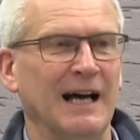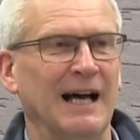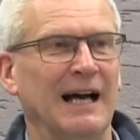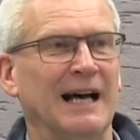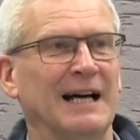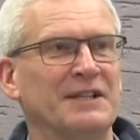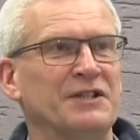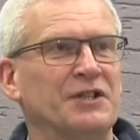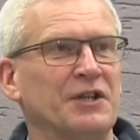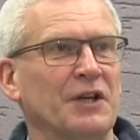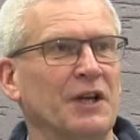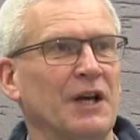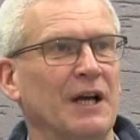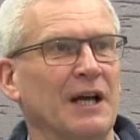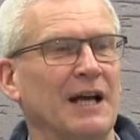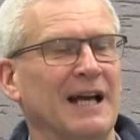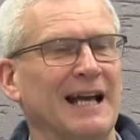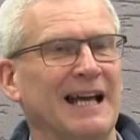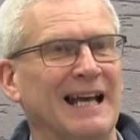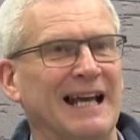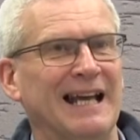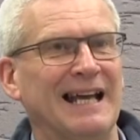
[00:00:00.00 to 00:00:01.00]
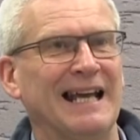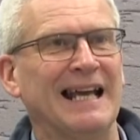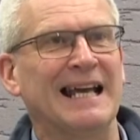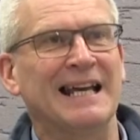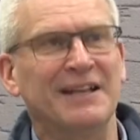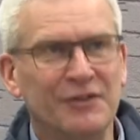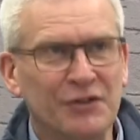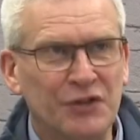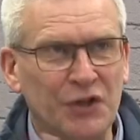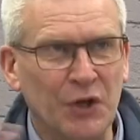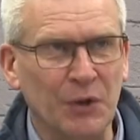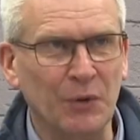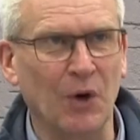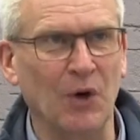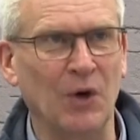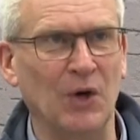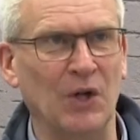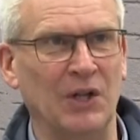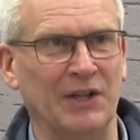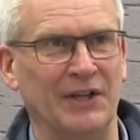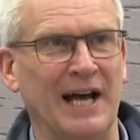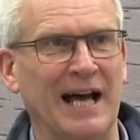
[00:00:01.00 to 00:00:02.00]
And into
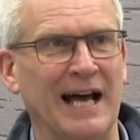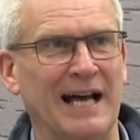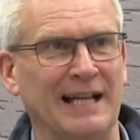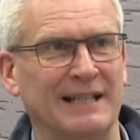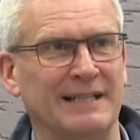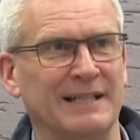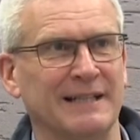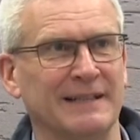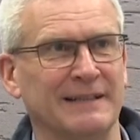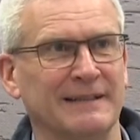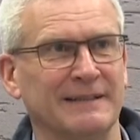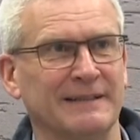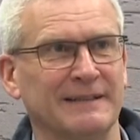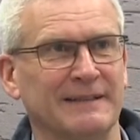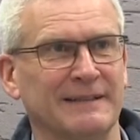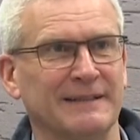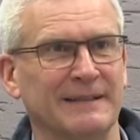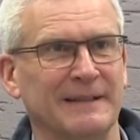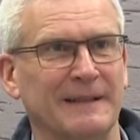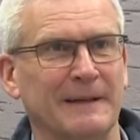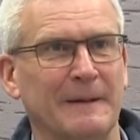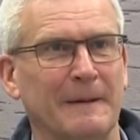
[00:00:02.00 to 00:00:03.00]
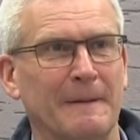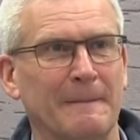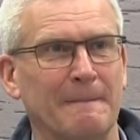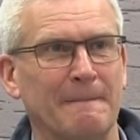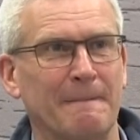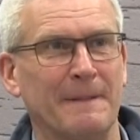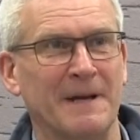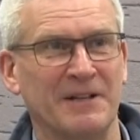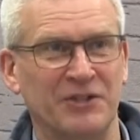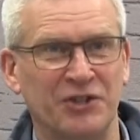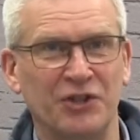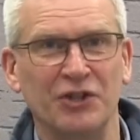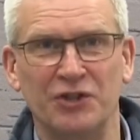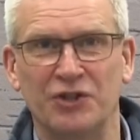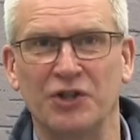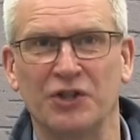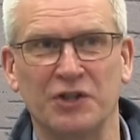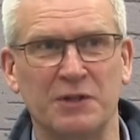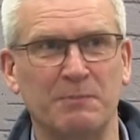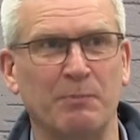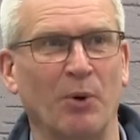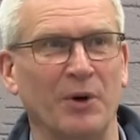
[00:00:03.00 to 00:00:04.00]
all that, I should
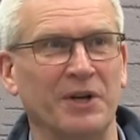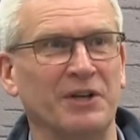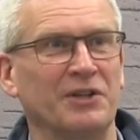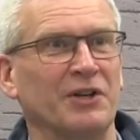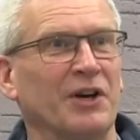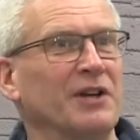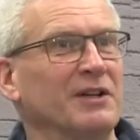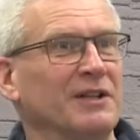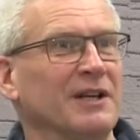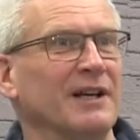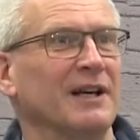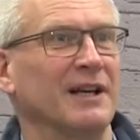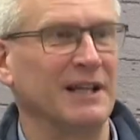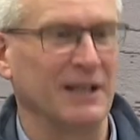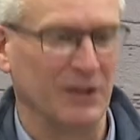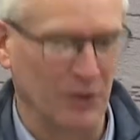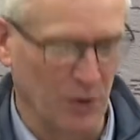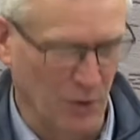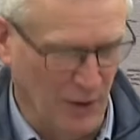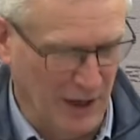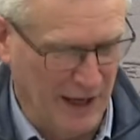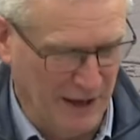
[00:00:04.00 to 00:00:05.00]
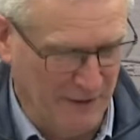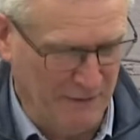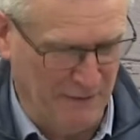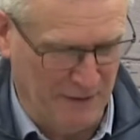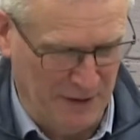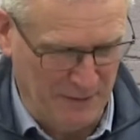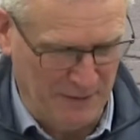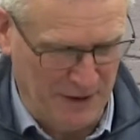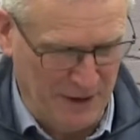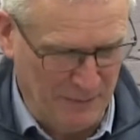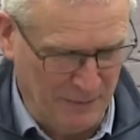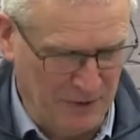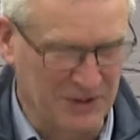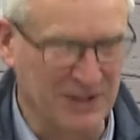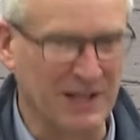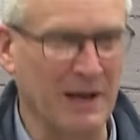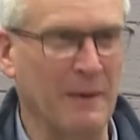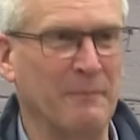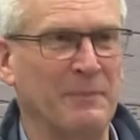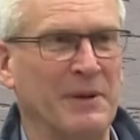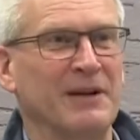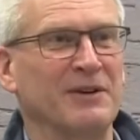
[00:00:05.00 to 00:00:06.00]
just point out, you know, it, it, would
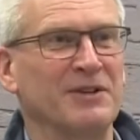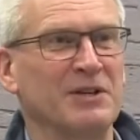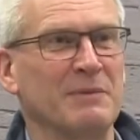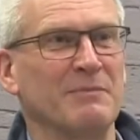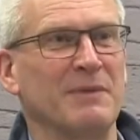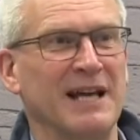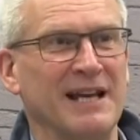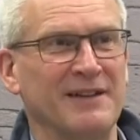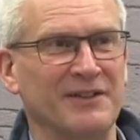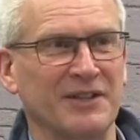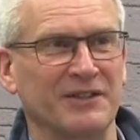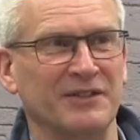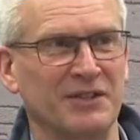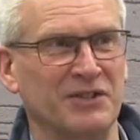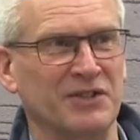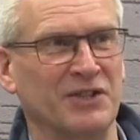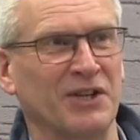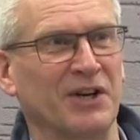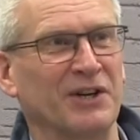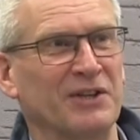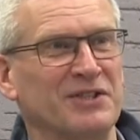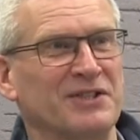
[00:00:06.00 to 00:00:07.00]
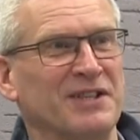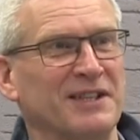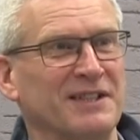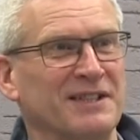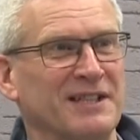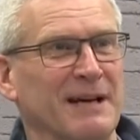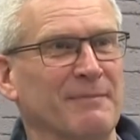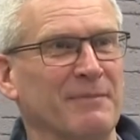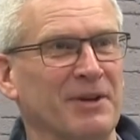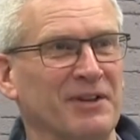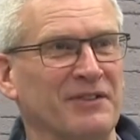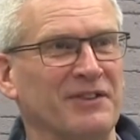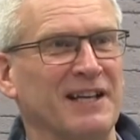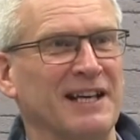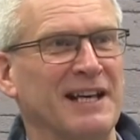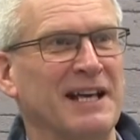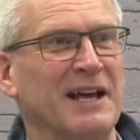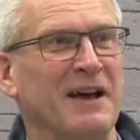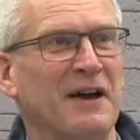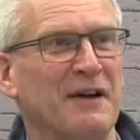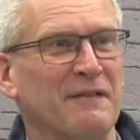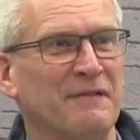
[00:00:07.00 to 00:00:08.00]
appear to me that the church that
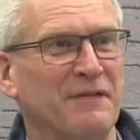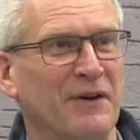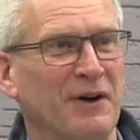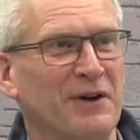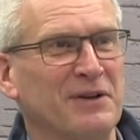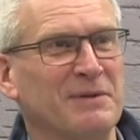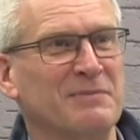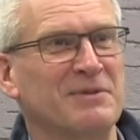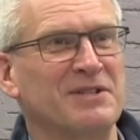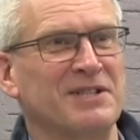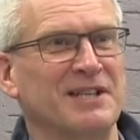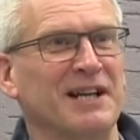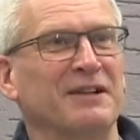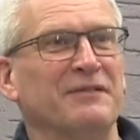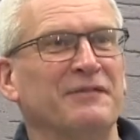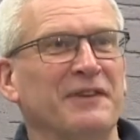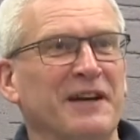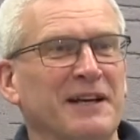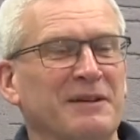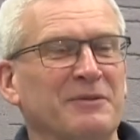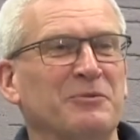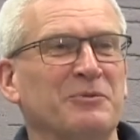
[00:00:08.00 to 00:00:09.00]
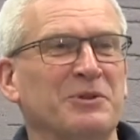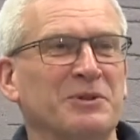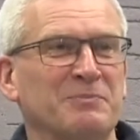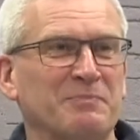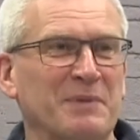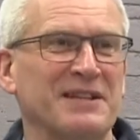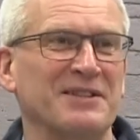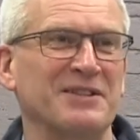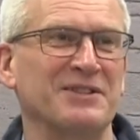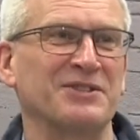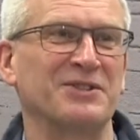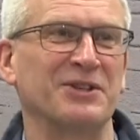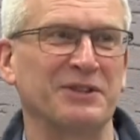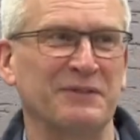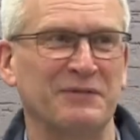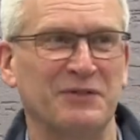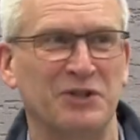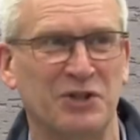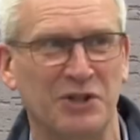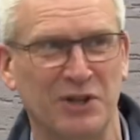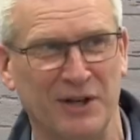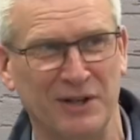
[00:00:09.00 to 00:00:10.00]
Timothy found himself in would be the sort
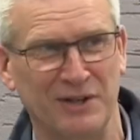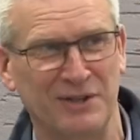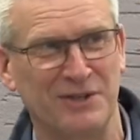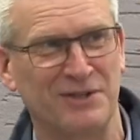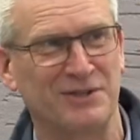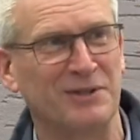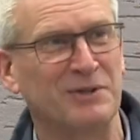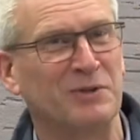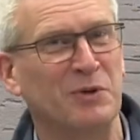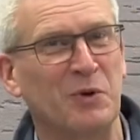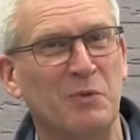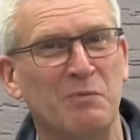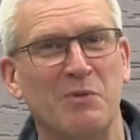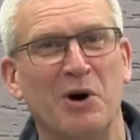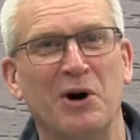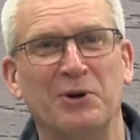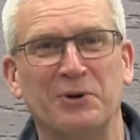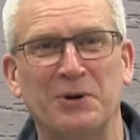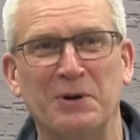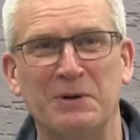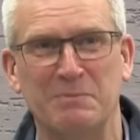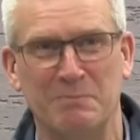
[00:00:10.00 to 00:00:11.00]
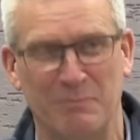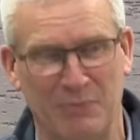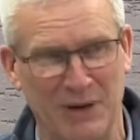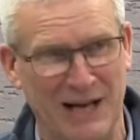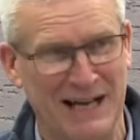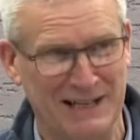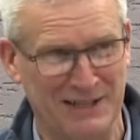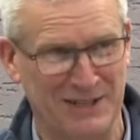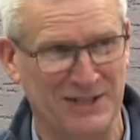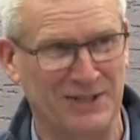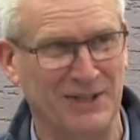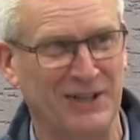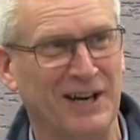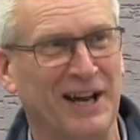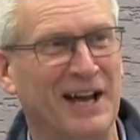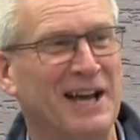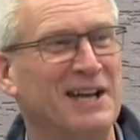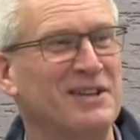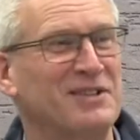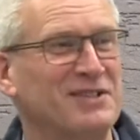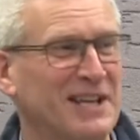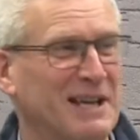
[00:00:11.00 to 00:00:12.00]
of church that no modern pastor
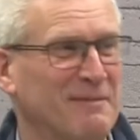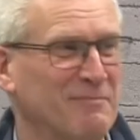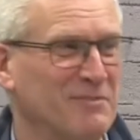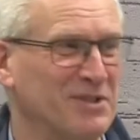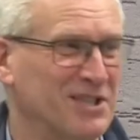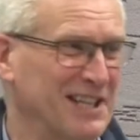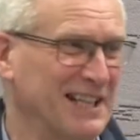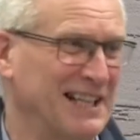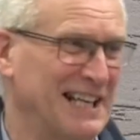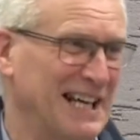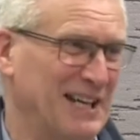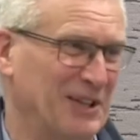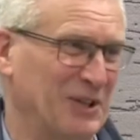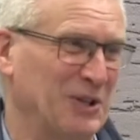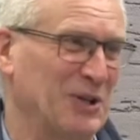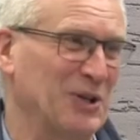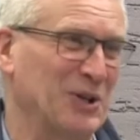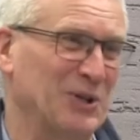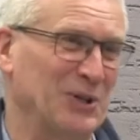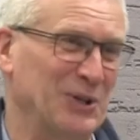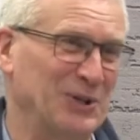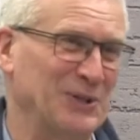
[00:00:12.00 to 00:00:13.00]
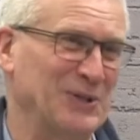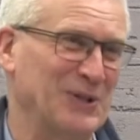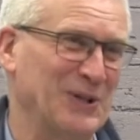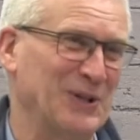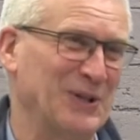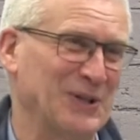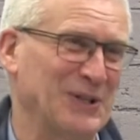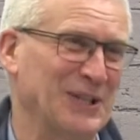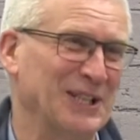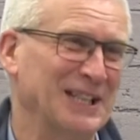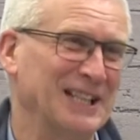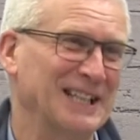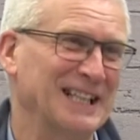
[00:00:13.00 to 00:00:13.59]
seems to get a call to.